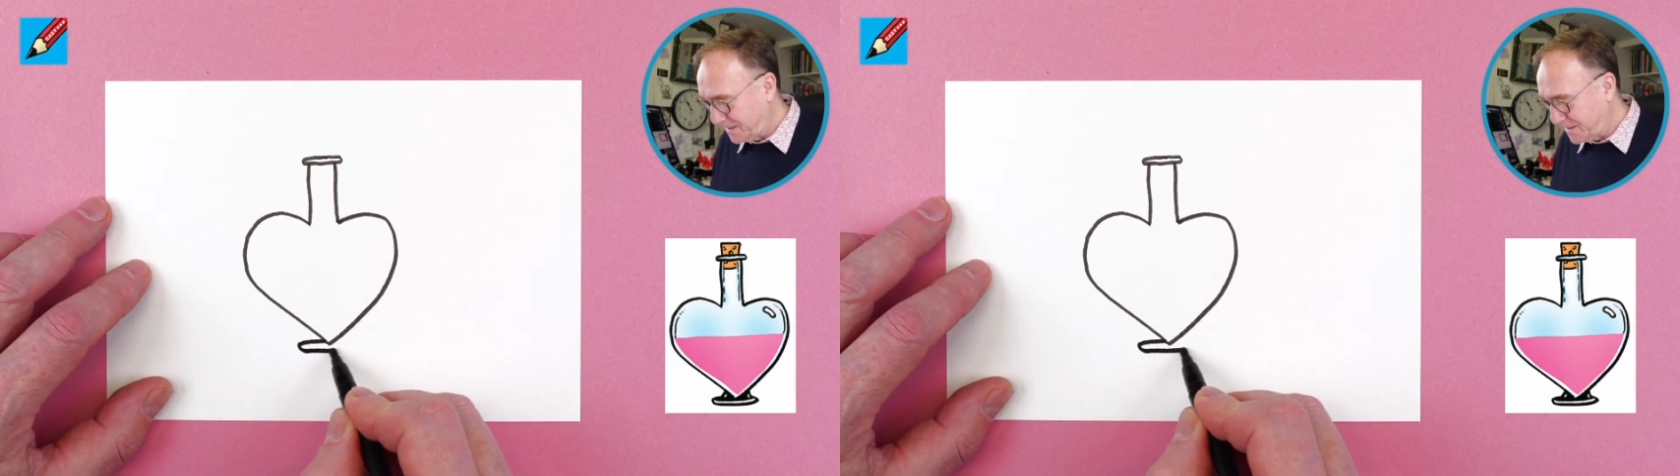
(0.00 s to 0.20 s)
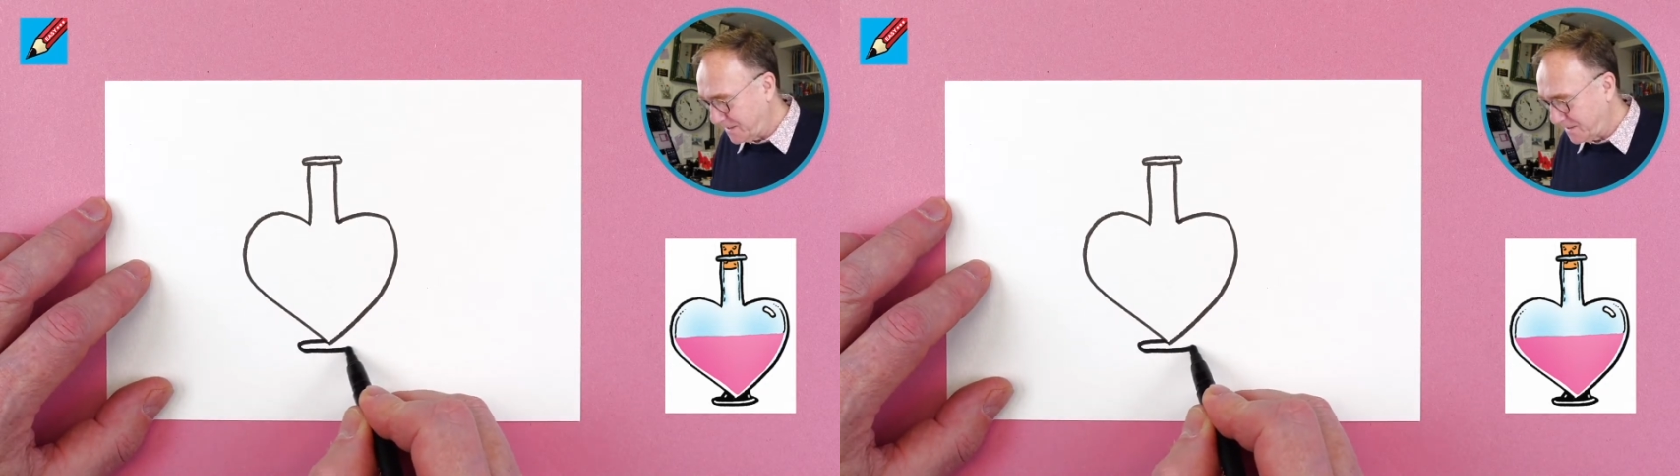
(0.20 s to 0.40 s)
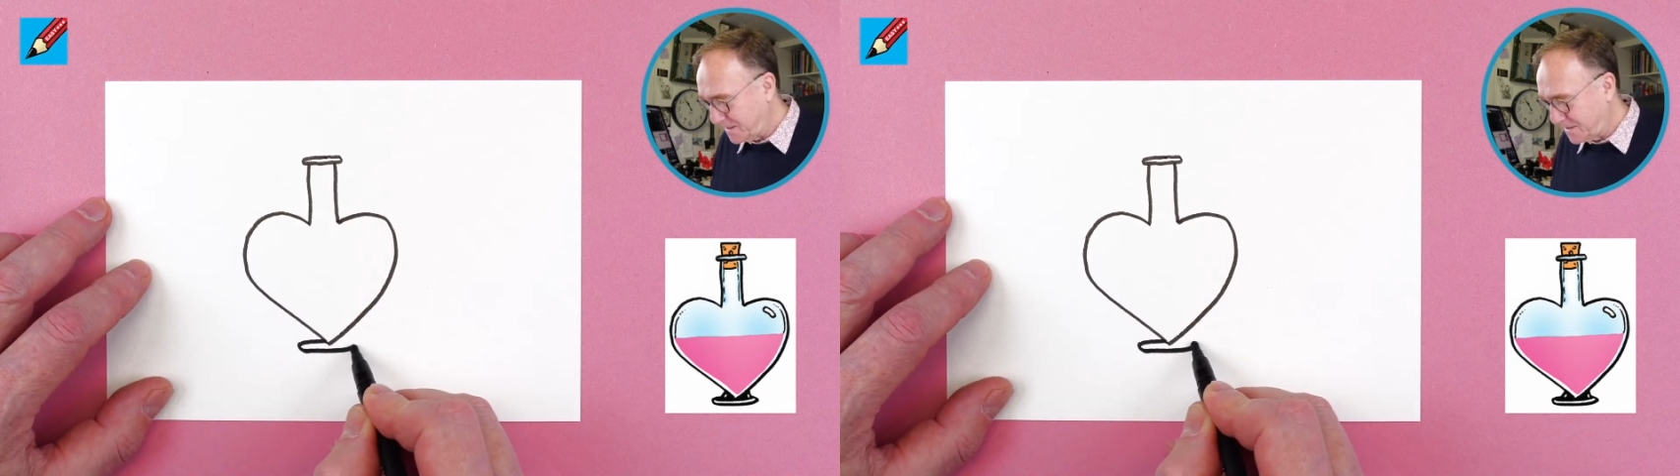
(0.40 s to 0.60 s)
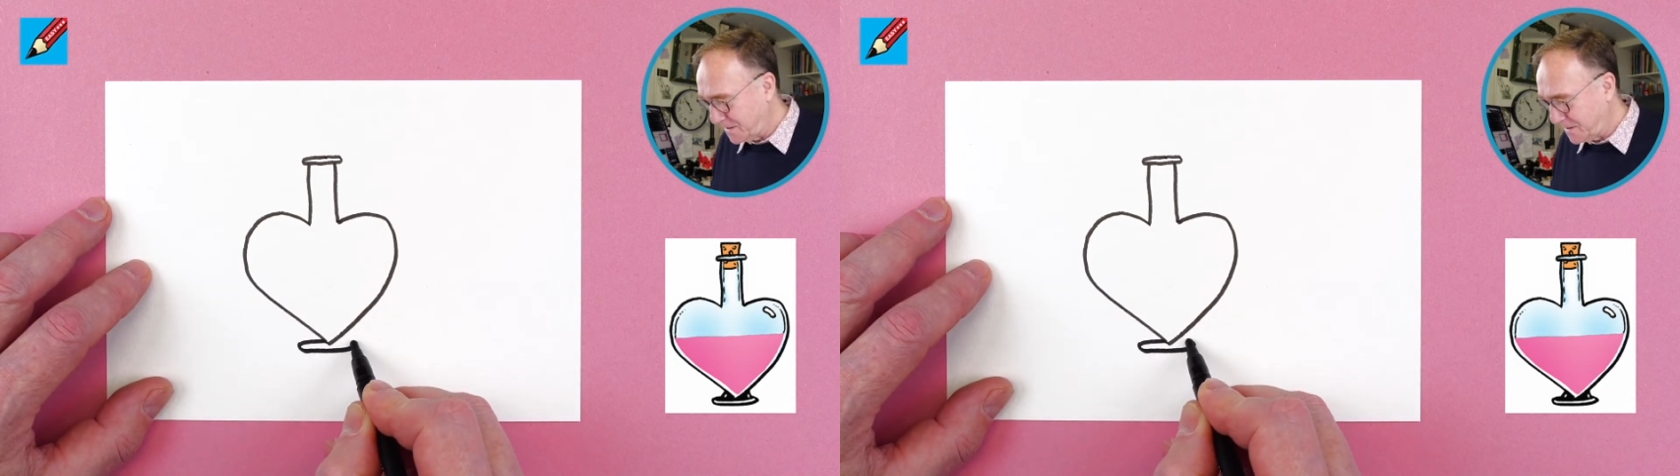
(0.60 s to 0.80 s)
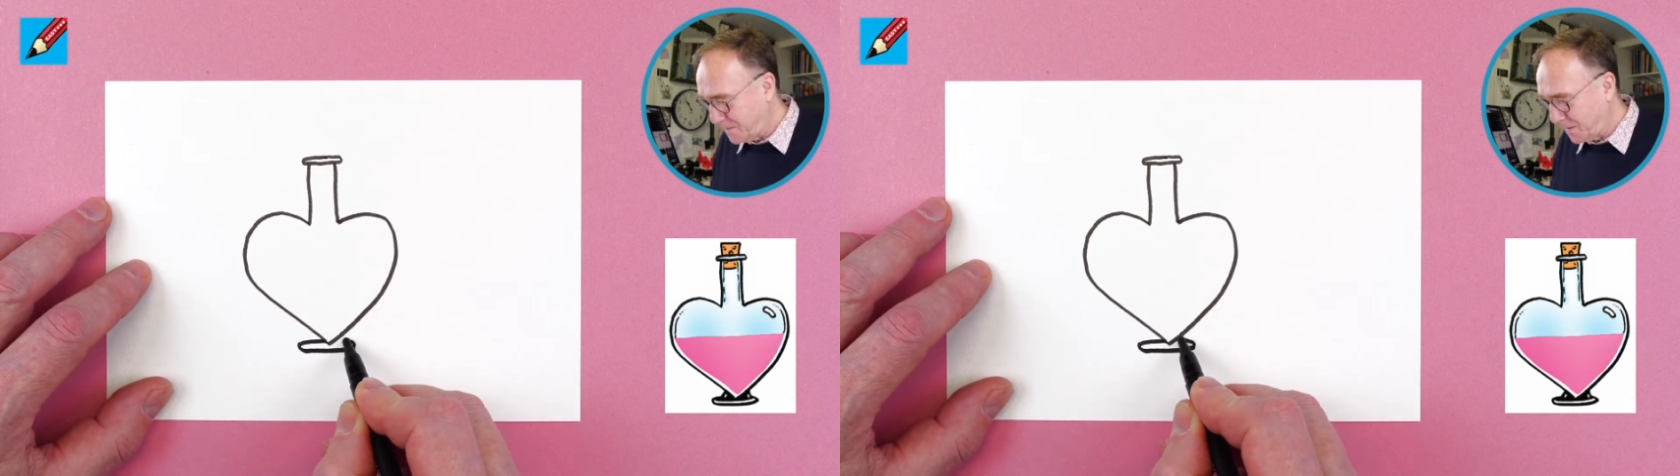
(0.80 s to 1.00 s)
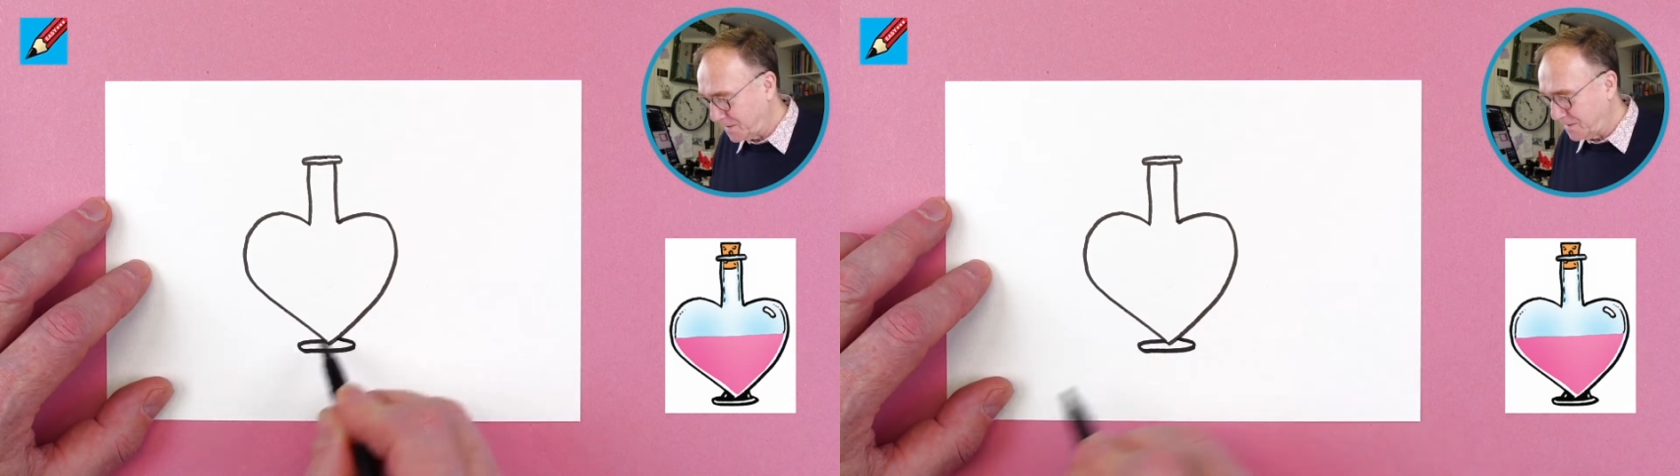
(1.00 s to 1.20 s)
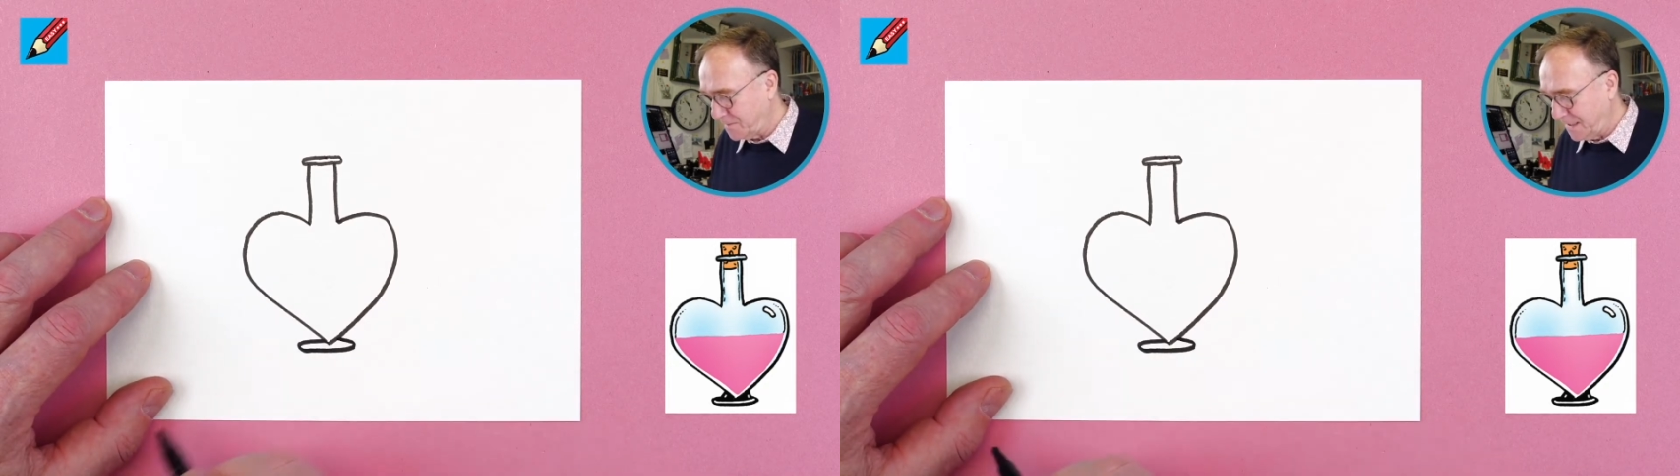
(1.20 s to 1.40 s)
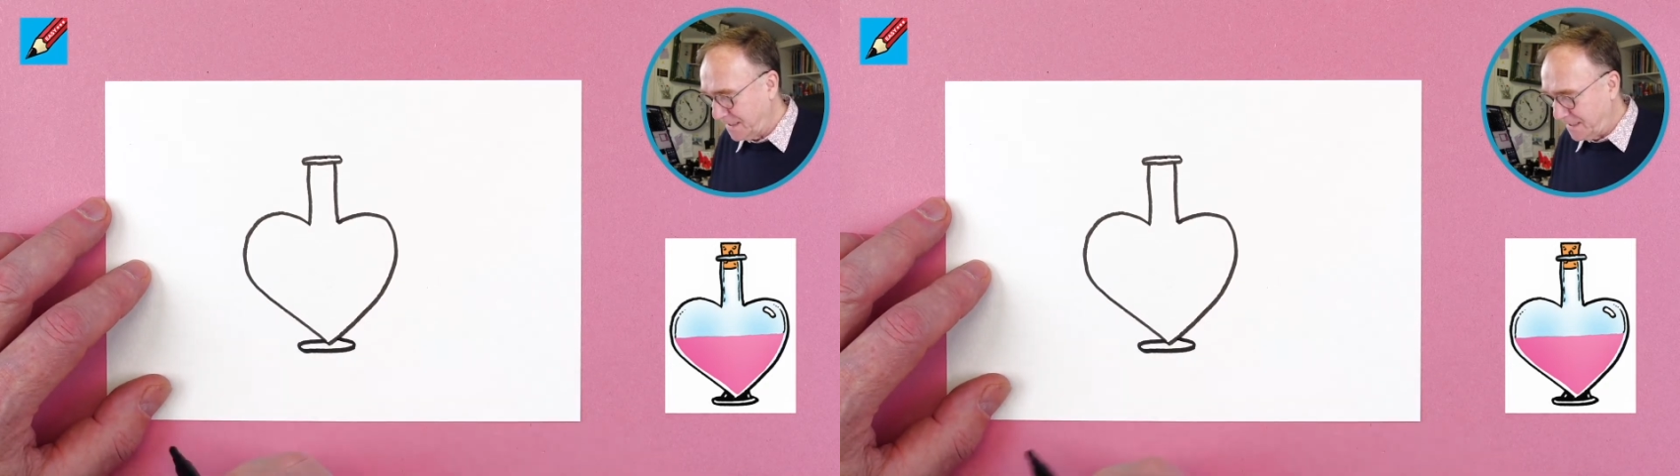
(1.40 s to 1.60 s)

of sausage at the bottom